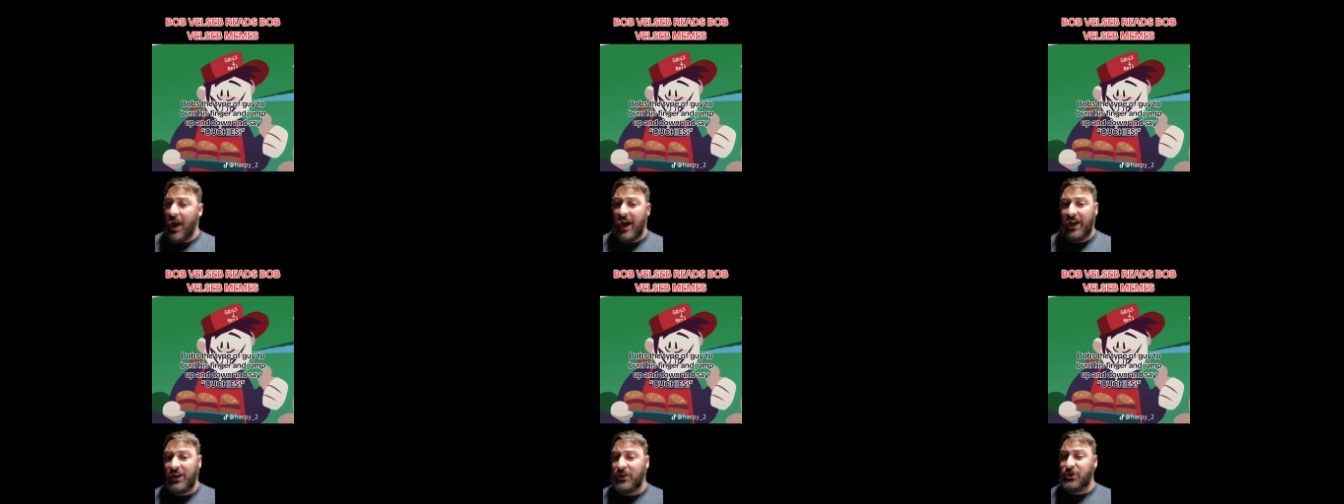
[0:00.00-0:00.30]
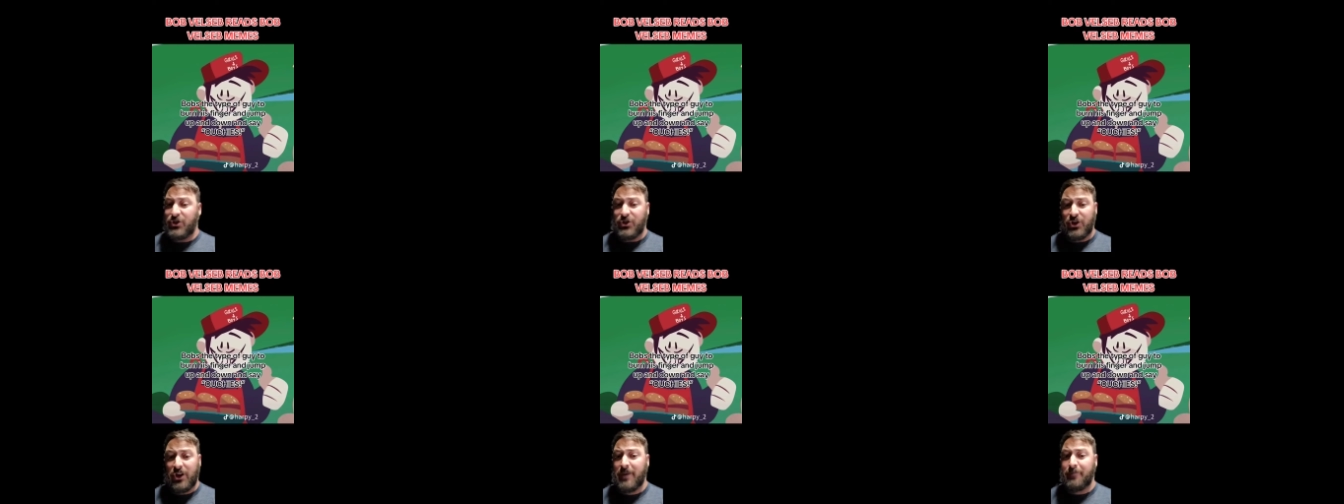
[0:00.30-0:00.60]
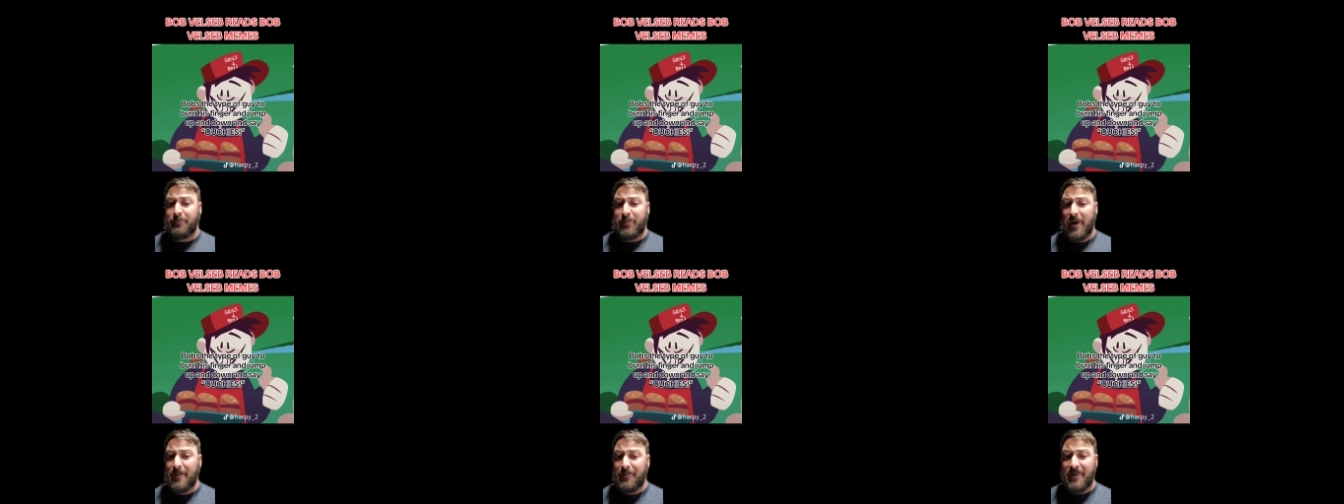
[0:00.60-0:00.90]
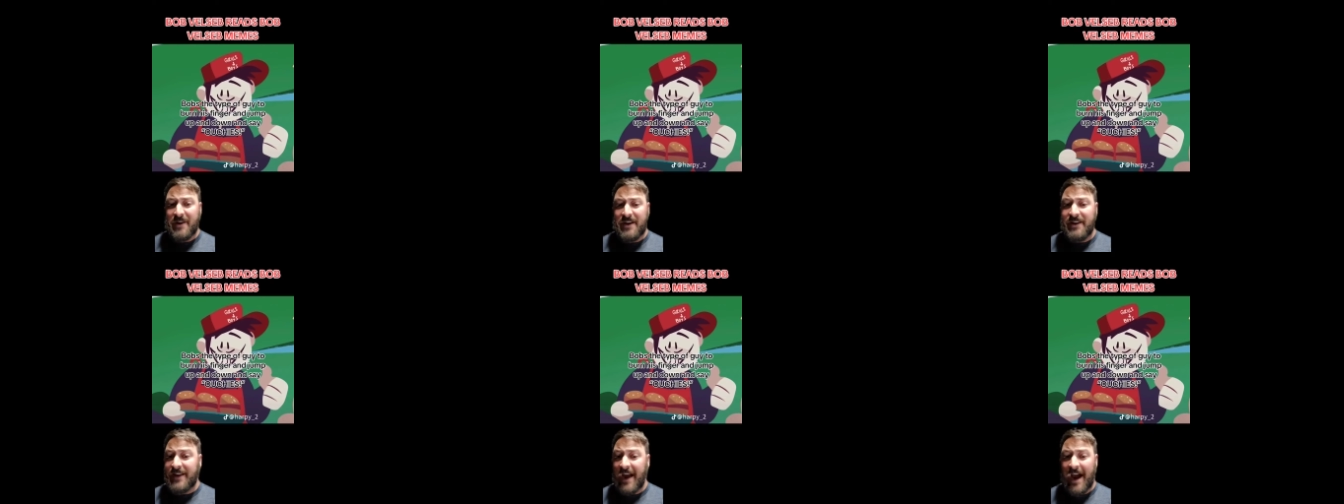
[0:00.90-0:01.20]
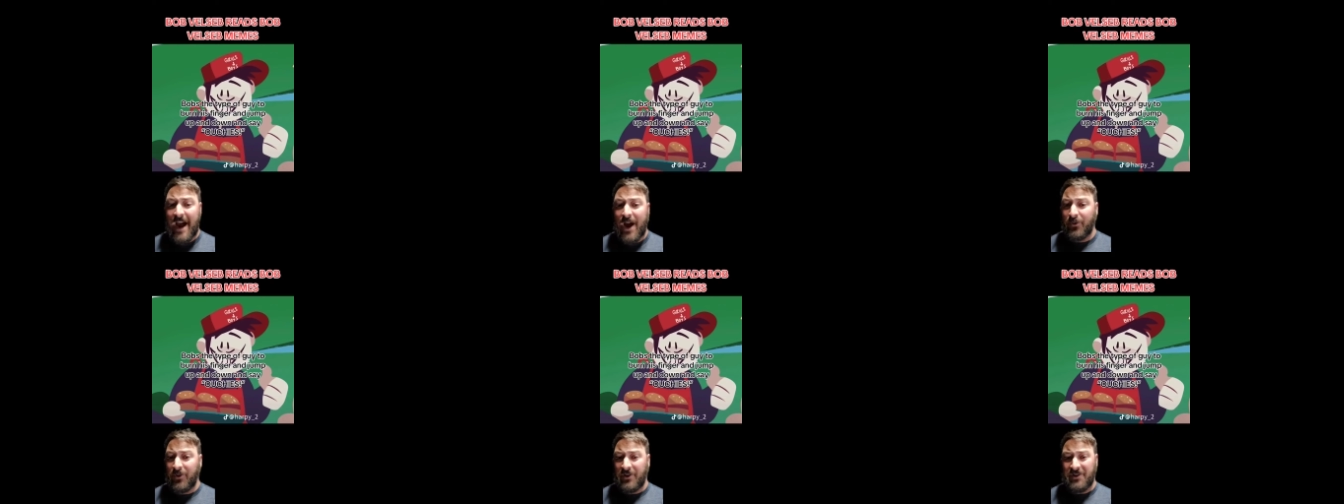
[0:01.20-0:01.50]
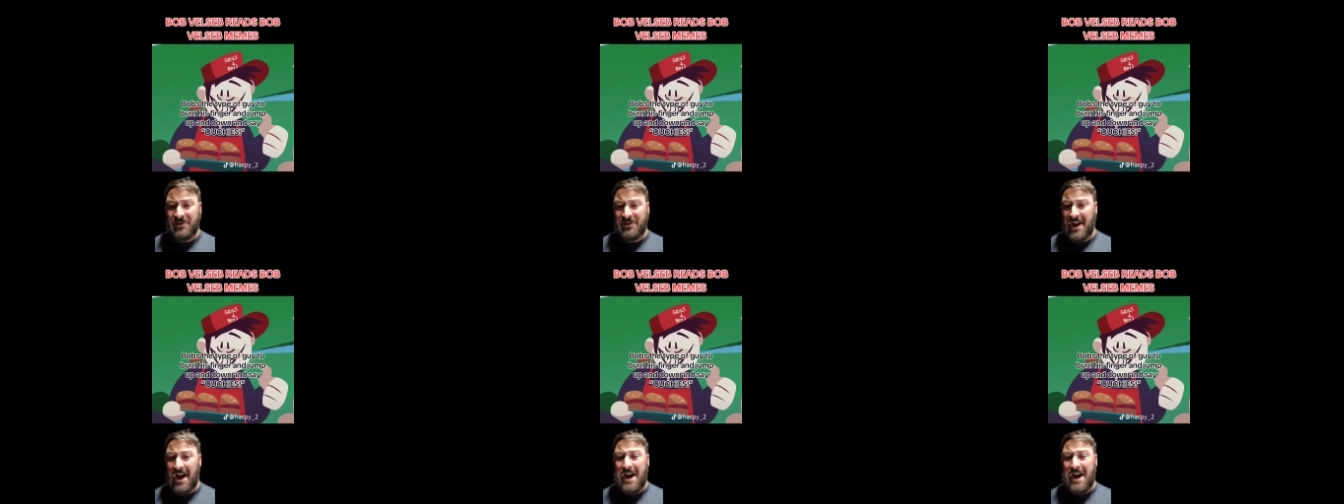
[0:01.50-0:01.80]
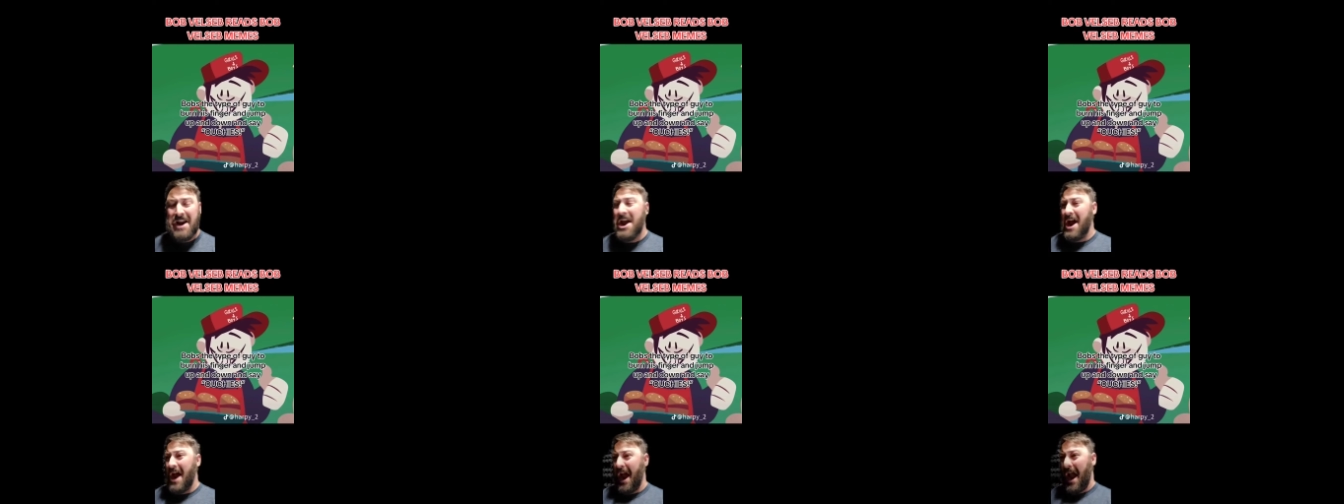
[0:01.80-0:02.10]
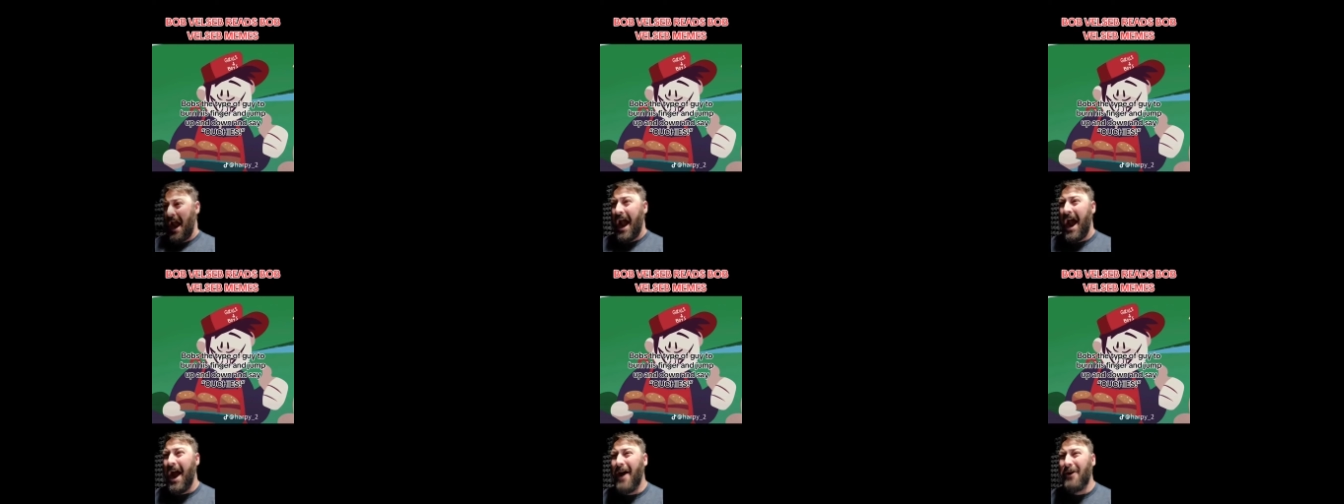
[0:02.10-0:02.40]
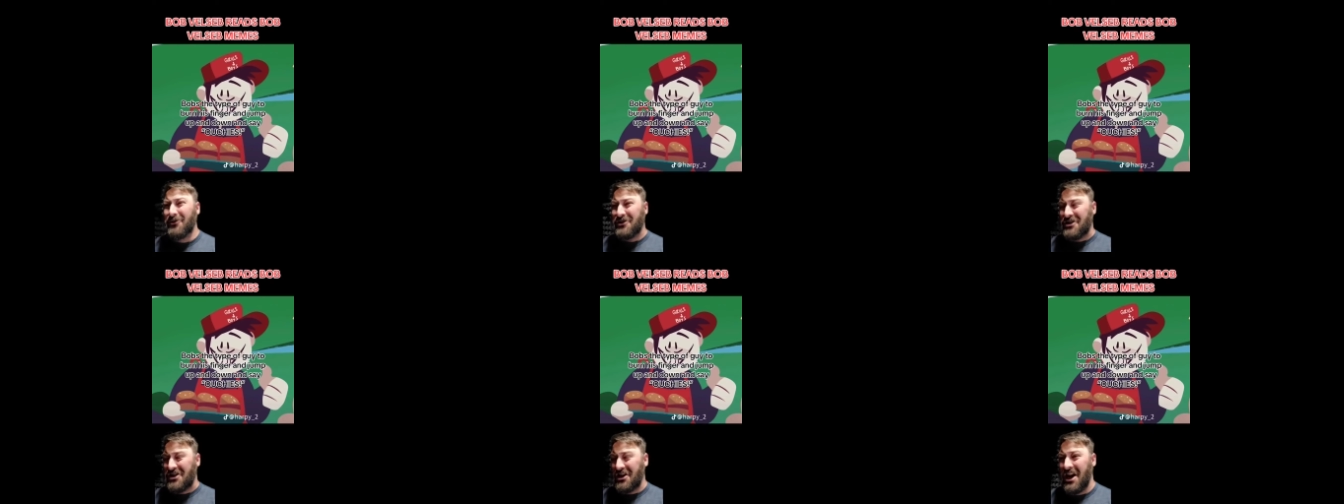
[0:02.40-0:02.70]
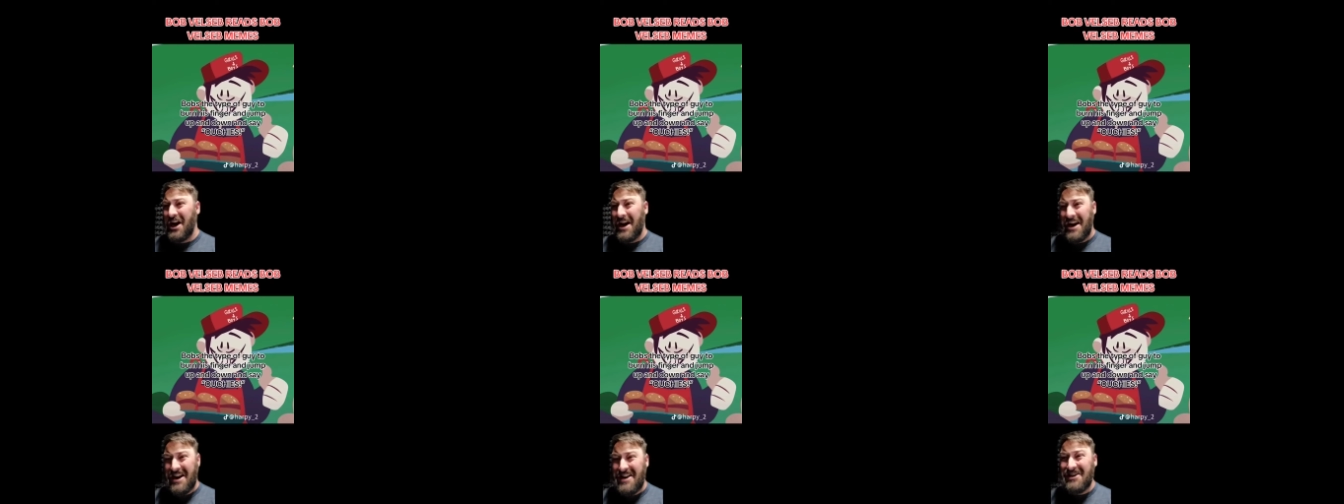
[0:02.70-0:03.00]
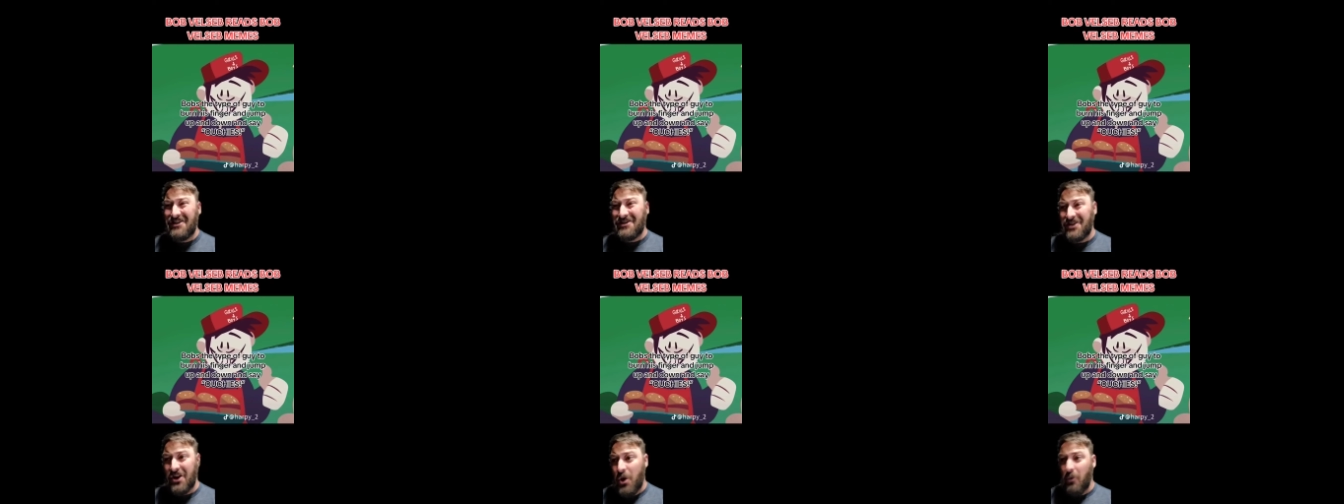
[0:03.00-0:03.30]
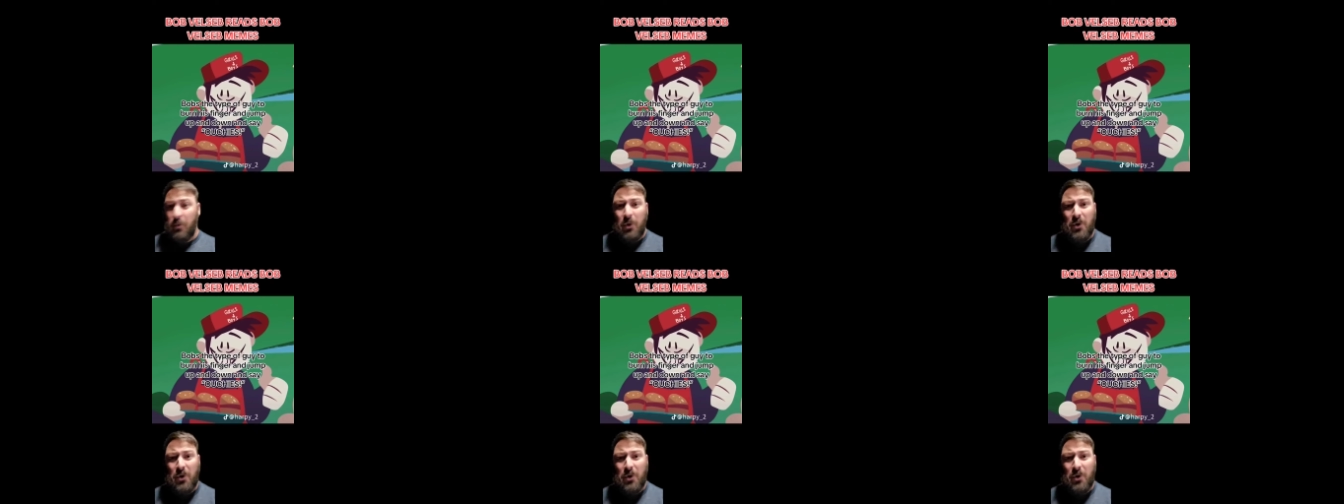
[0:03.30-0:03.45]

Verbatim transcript: and jump up and down and say, Ouchies!